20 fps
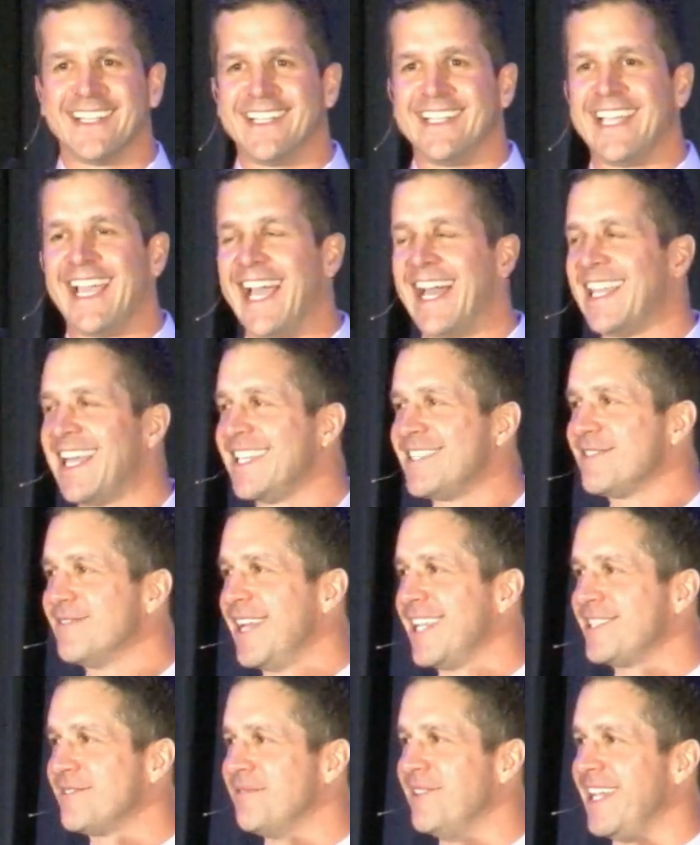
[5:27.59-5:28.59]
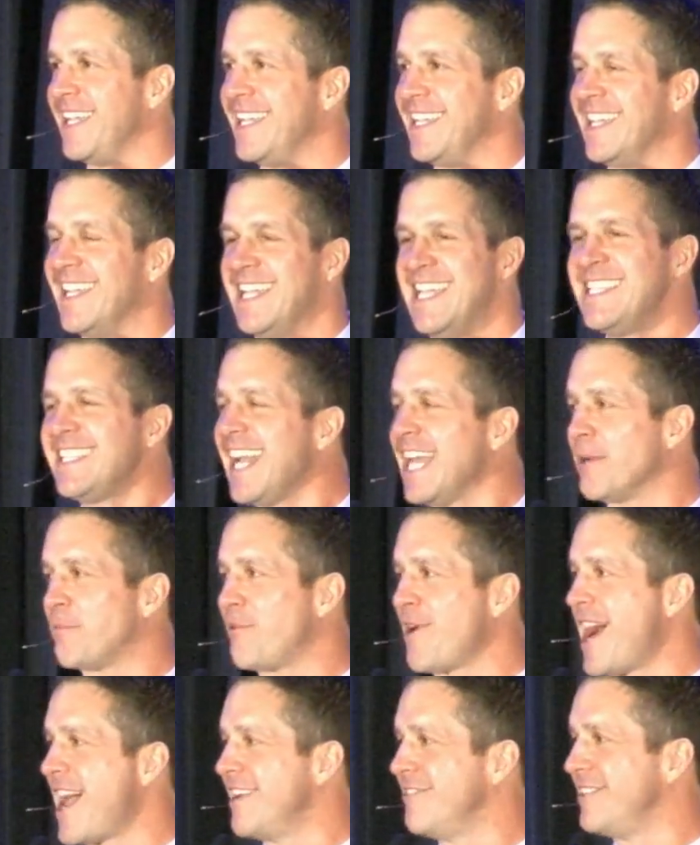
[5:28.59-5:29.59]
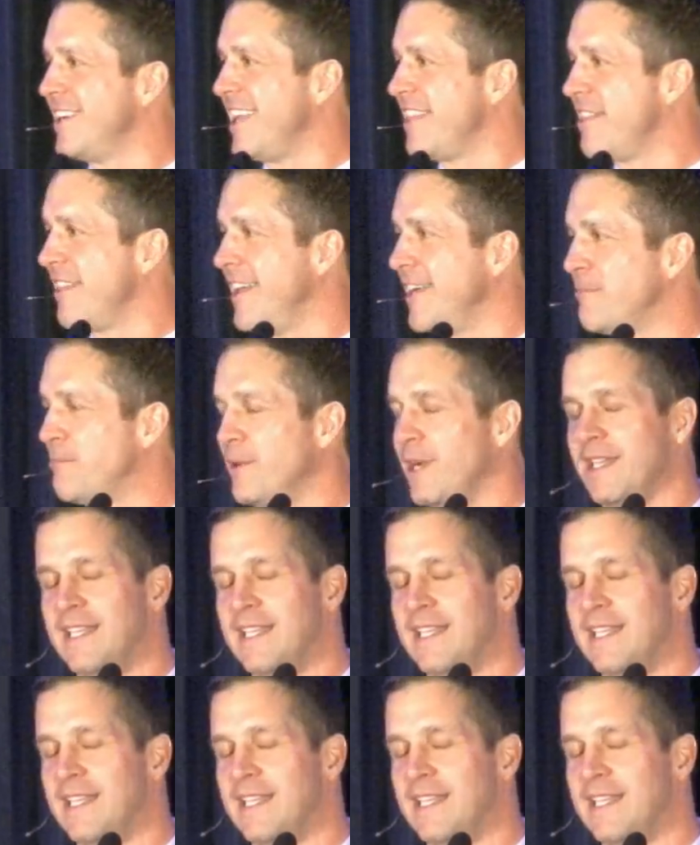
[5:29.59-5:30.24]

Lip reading: Yeah, that's me. He's kind of proud of it, I think.